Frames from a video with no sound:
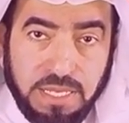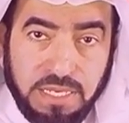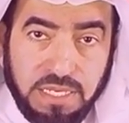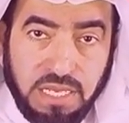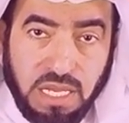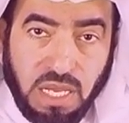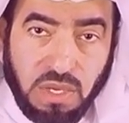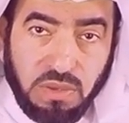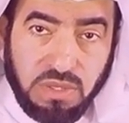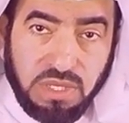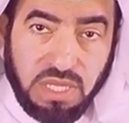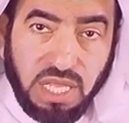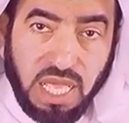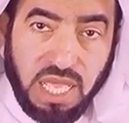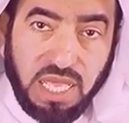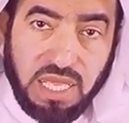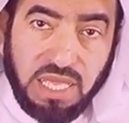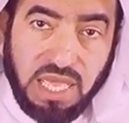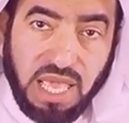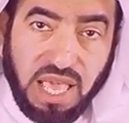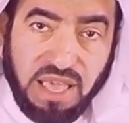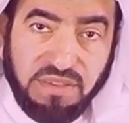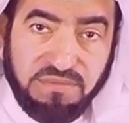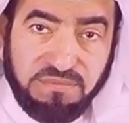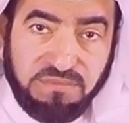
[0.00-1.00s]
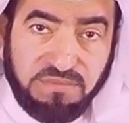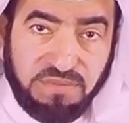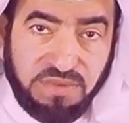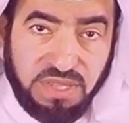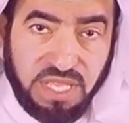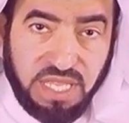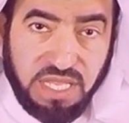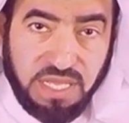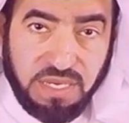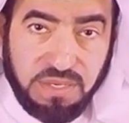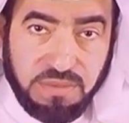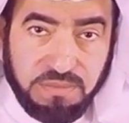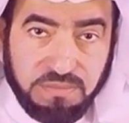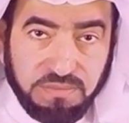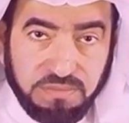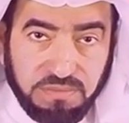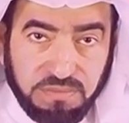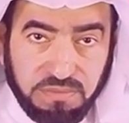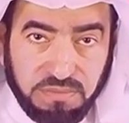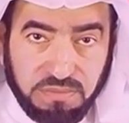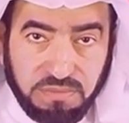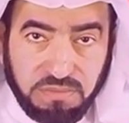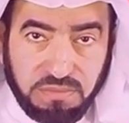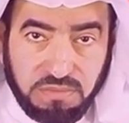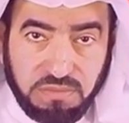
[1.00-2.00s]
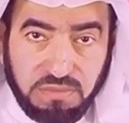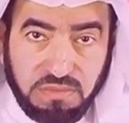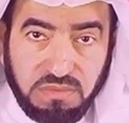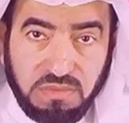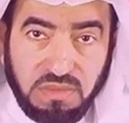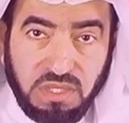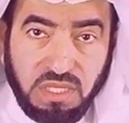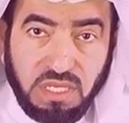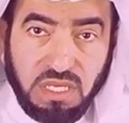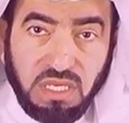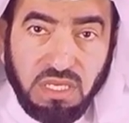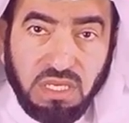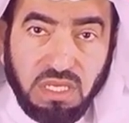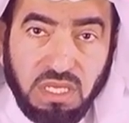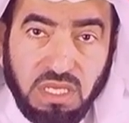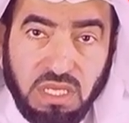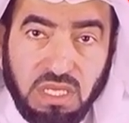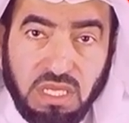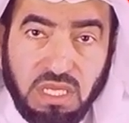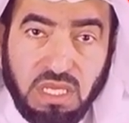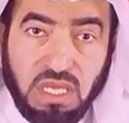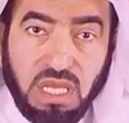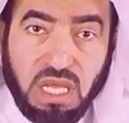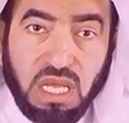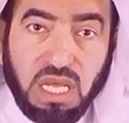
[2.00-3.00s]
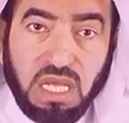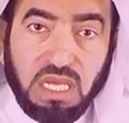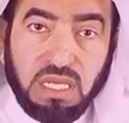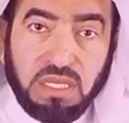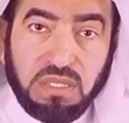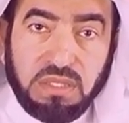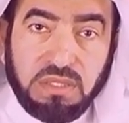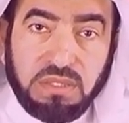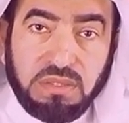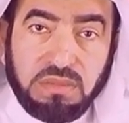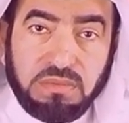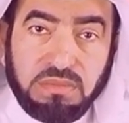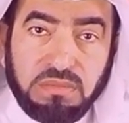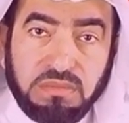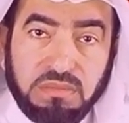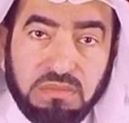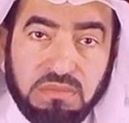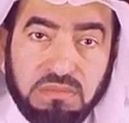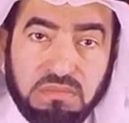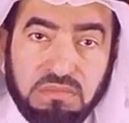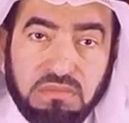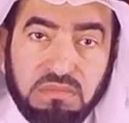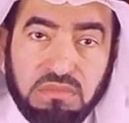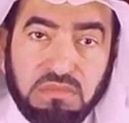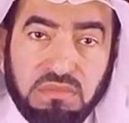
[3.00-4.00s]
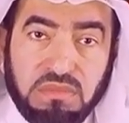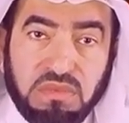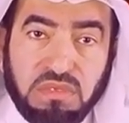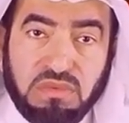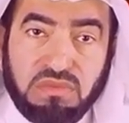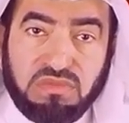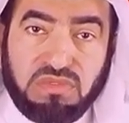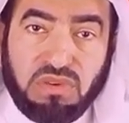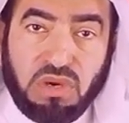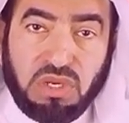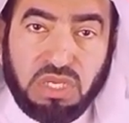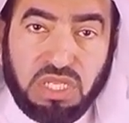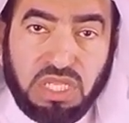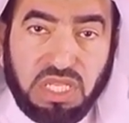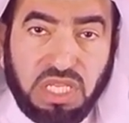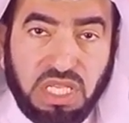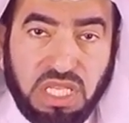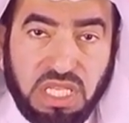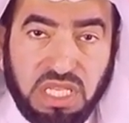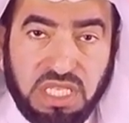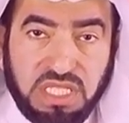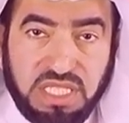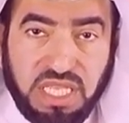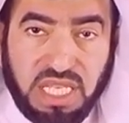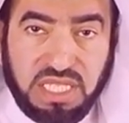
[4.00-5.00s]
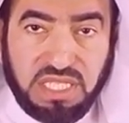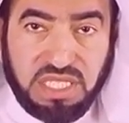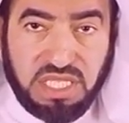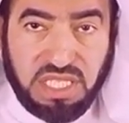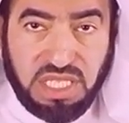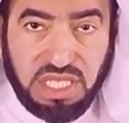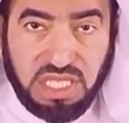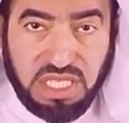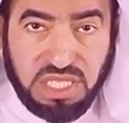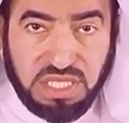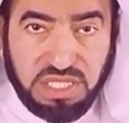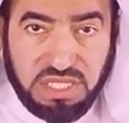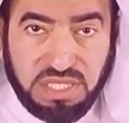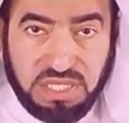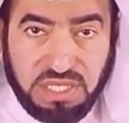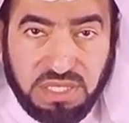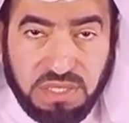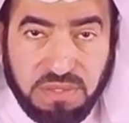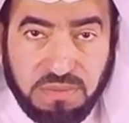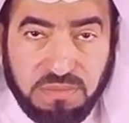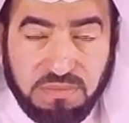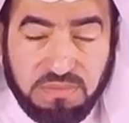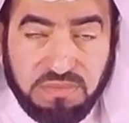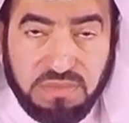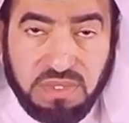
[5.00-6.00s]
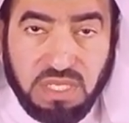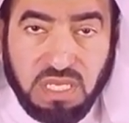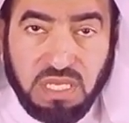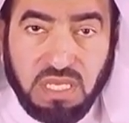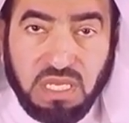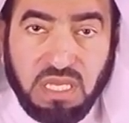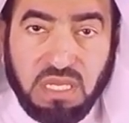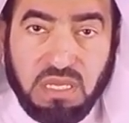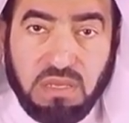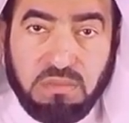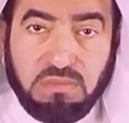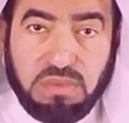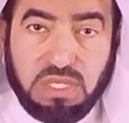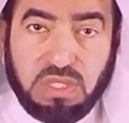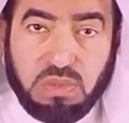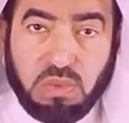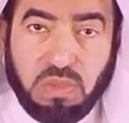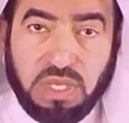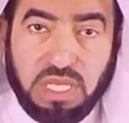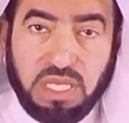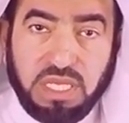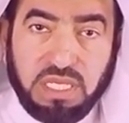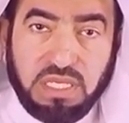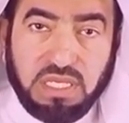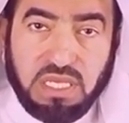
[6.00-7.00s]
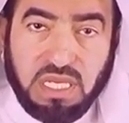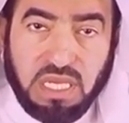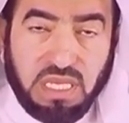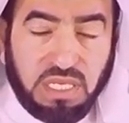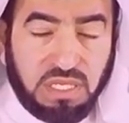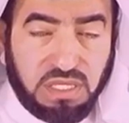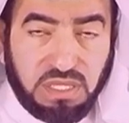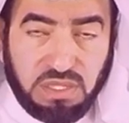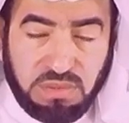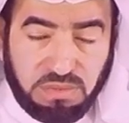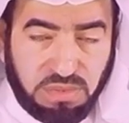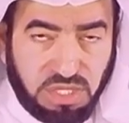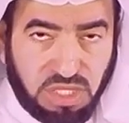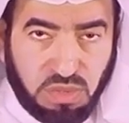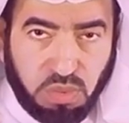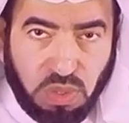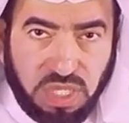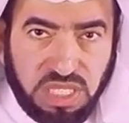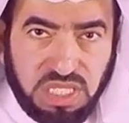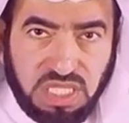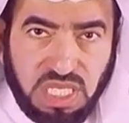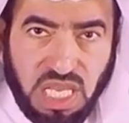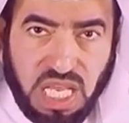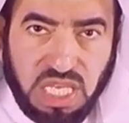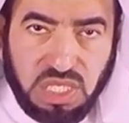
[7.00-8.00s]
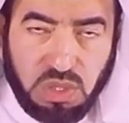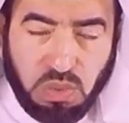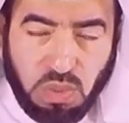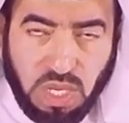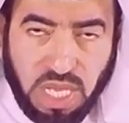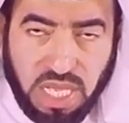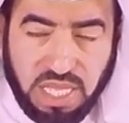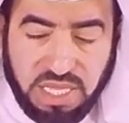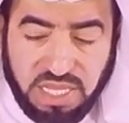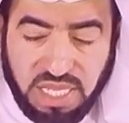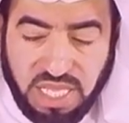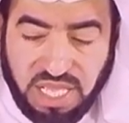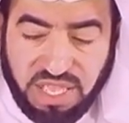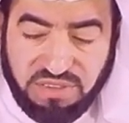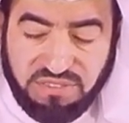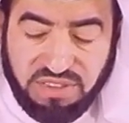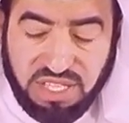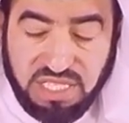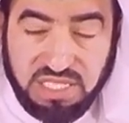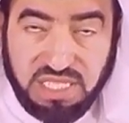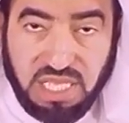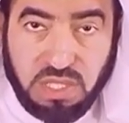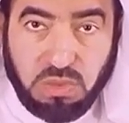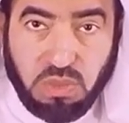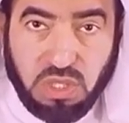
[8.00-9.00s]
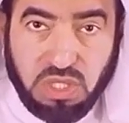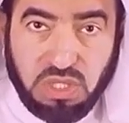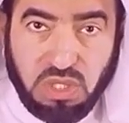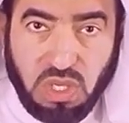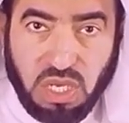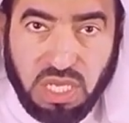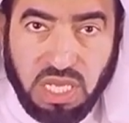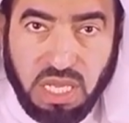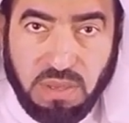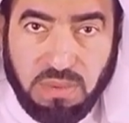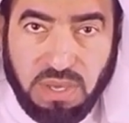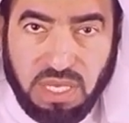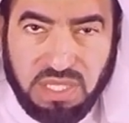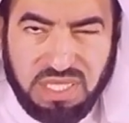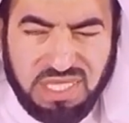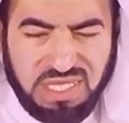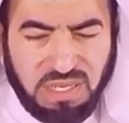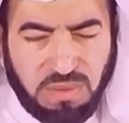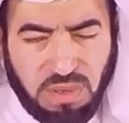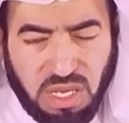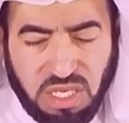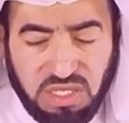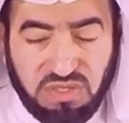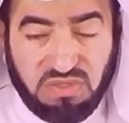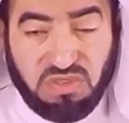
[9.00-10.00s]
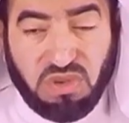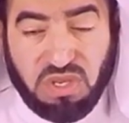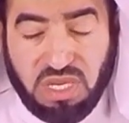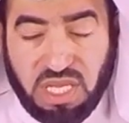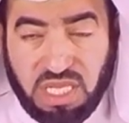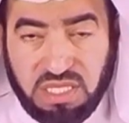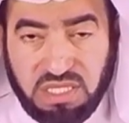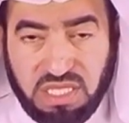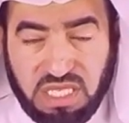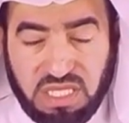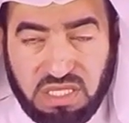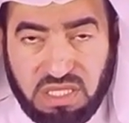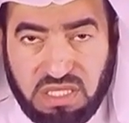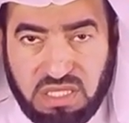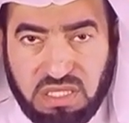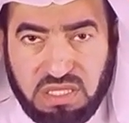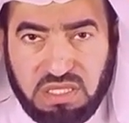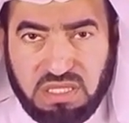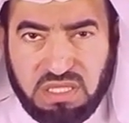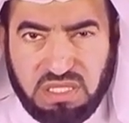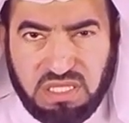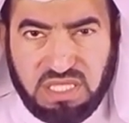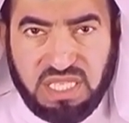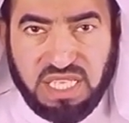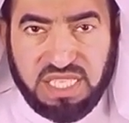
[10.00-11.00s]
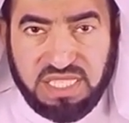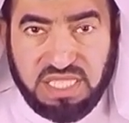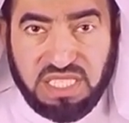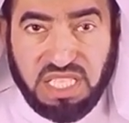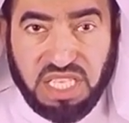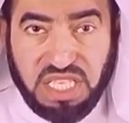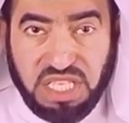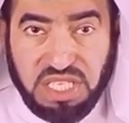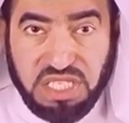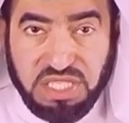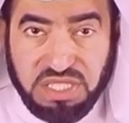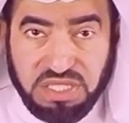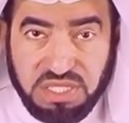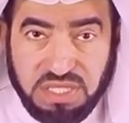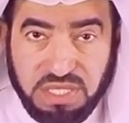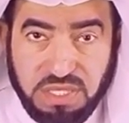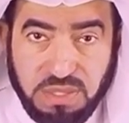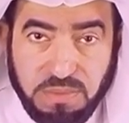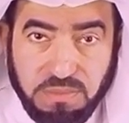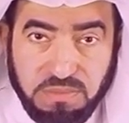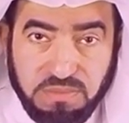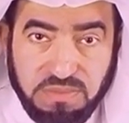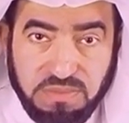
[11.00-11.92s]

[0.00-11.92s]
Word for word: Now they have been uh, for years and years between, uh, between Joshua and the events that we're talking about is about four hundred sixty years.